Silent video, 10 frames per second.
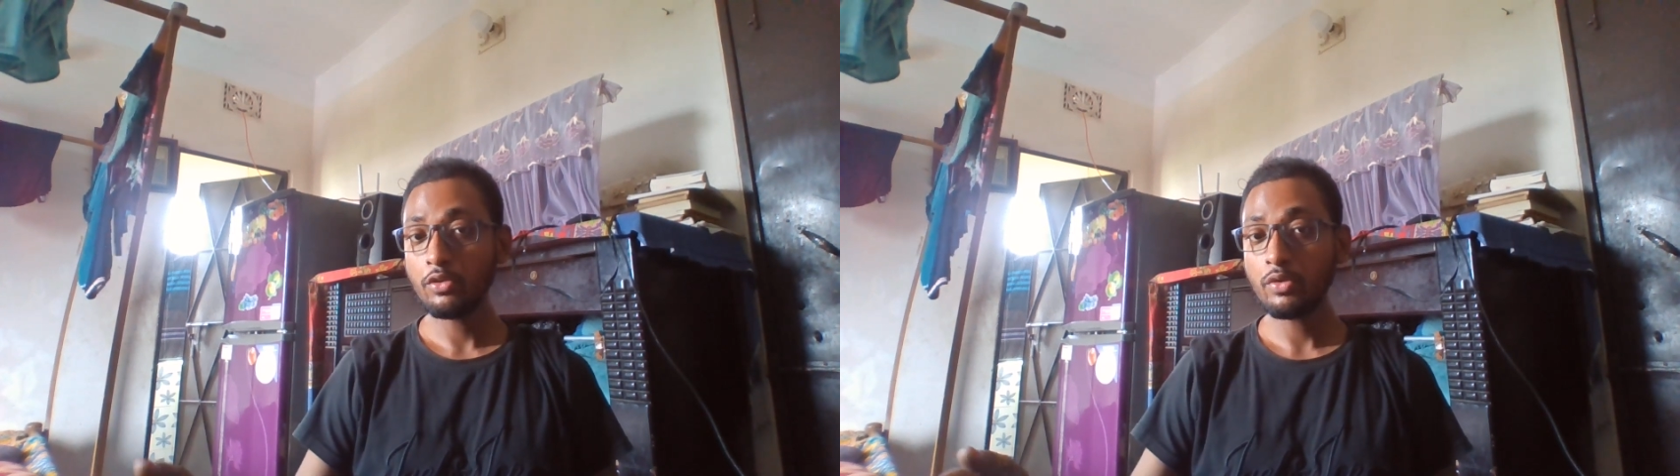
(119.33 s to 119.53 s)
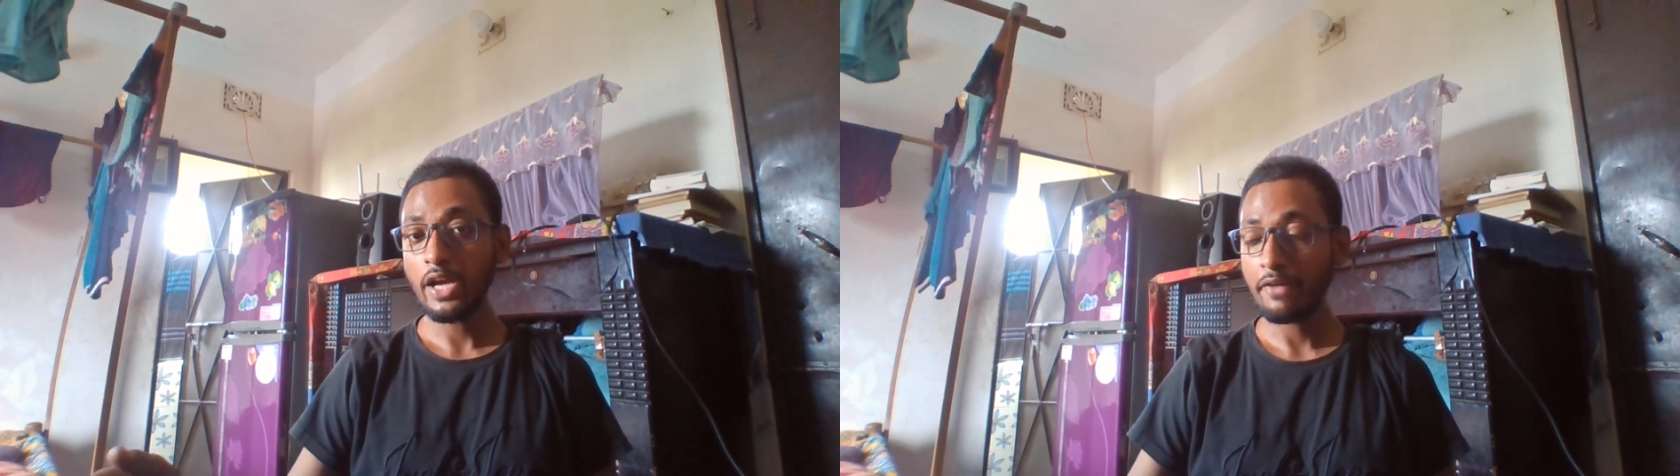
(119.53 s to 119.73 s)

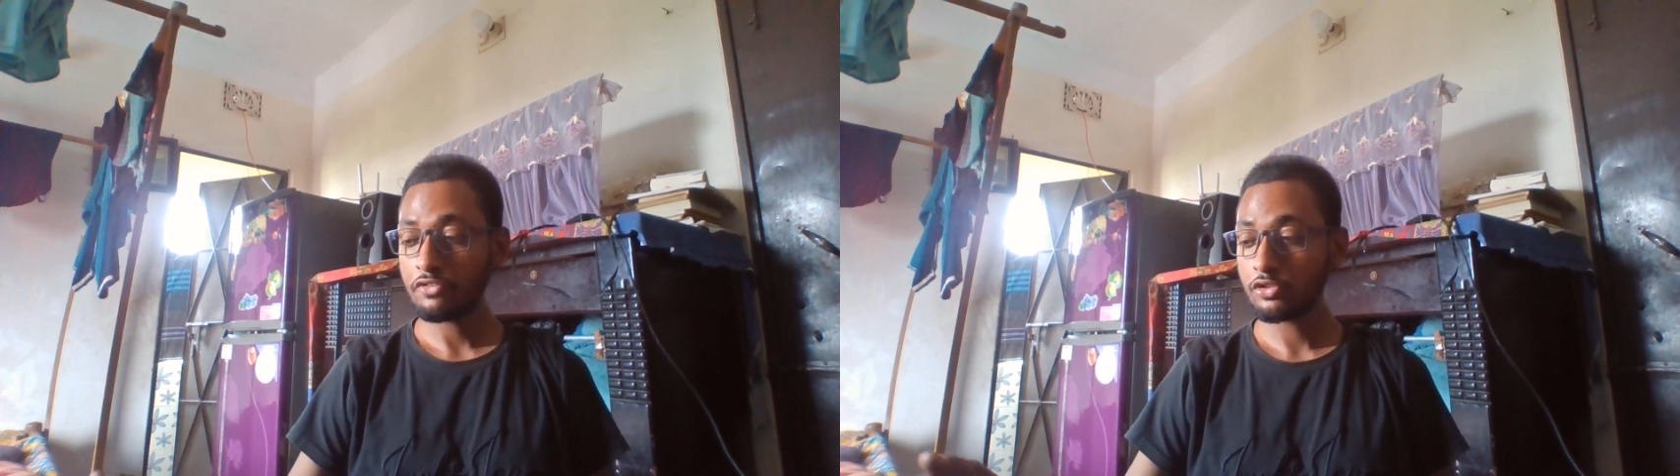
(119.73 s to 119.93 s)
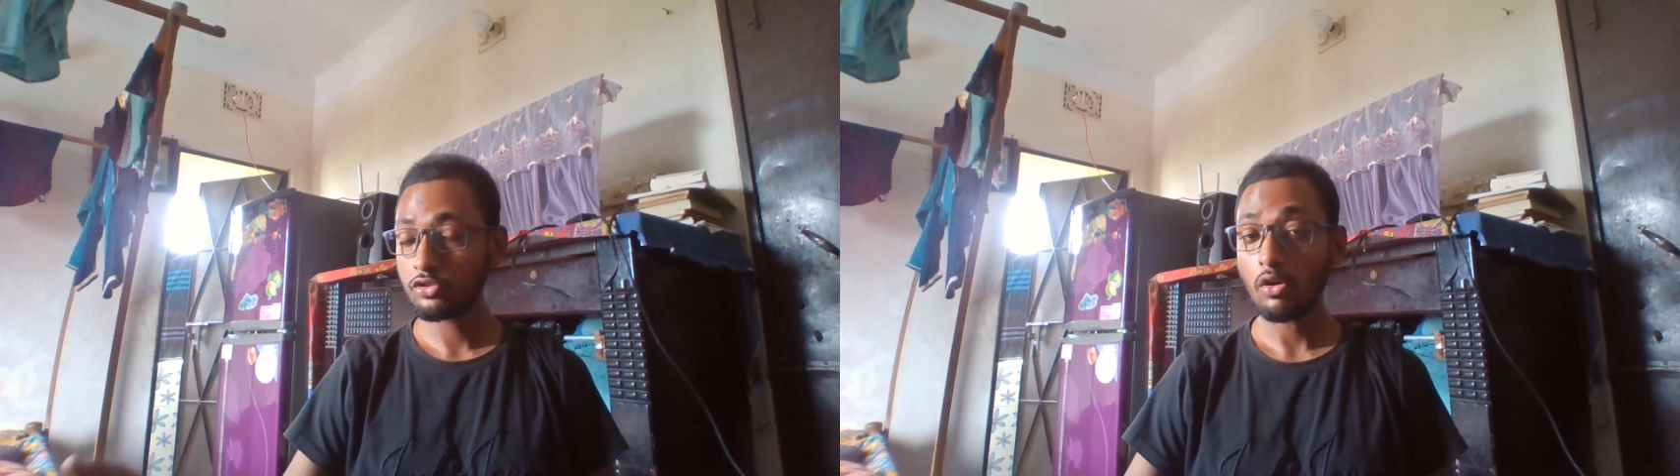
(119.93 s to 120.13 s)
you have
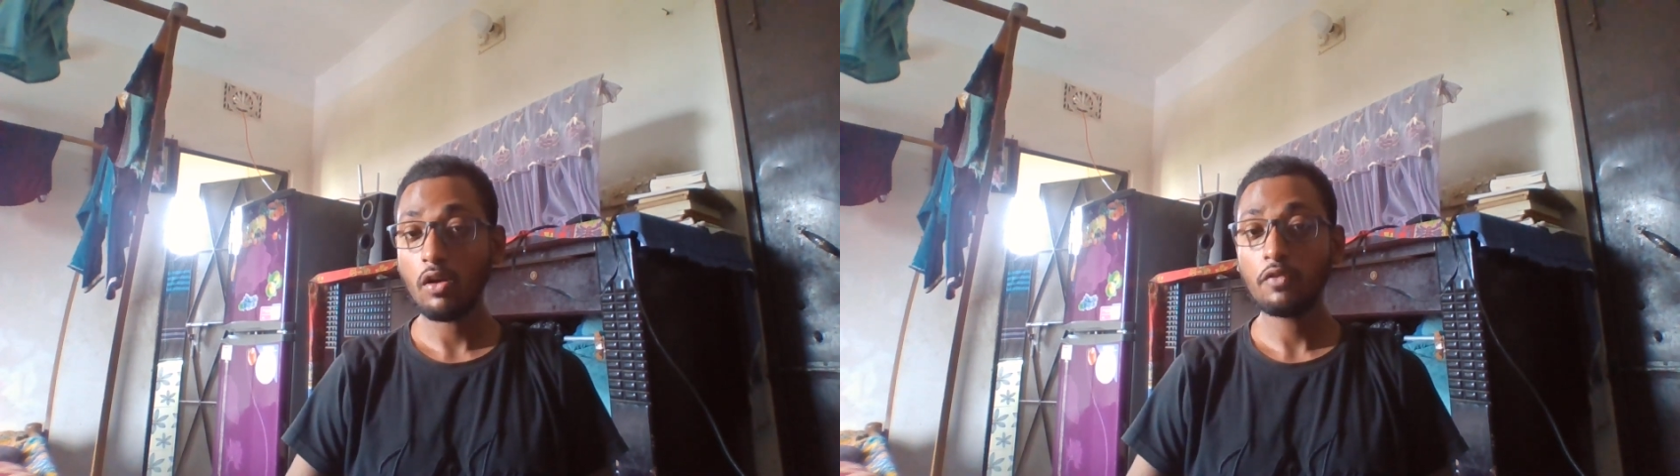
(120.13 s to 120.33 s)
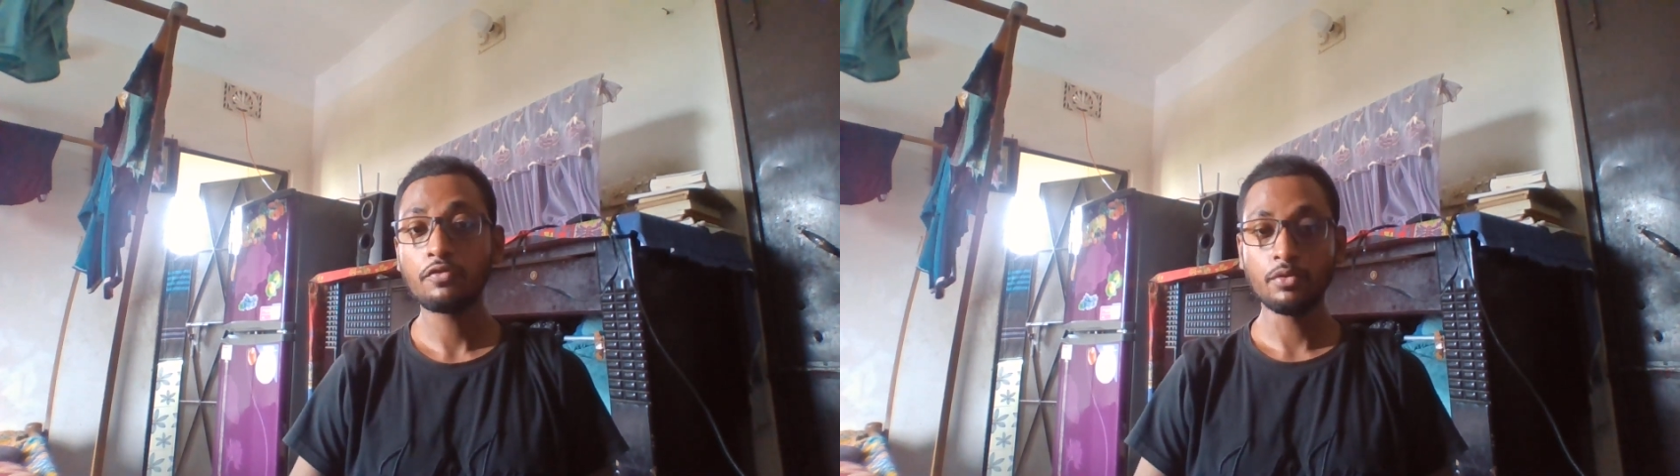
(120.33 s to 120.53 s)
to
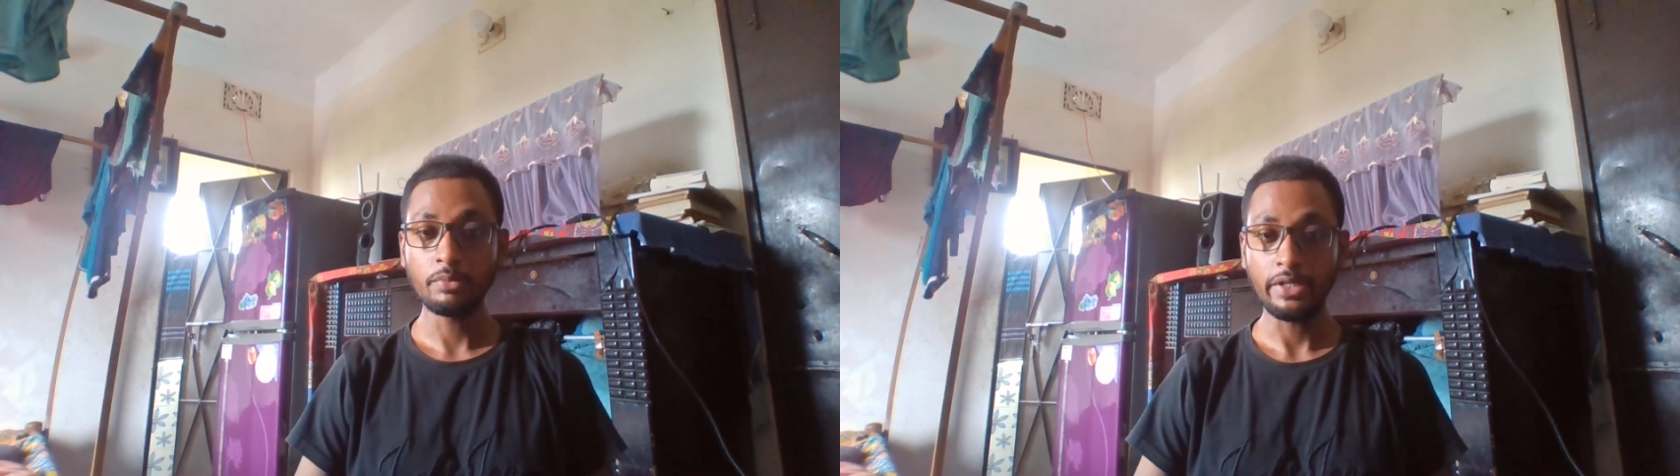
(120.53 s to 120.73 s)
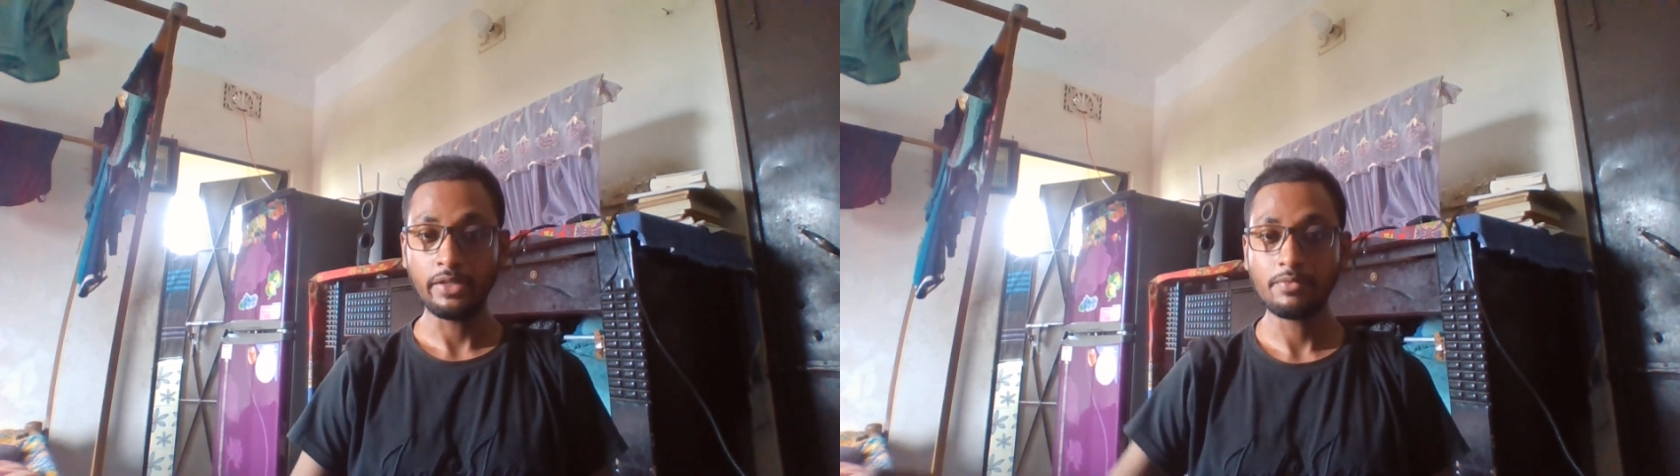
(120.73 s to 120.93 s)
solve for me.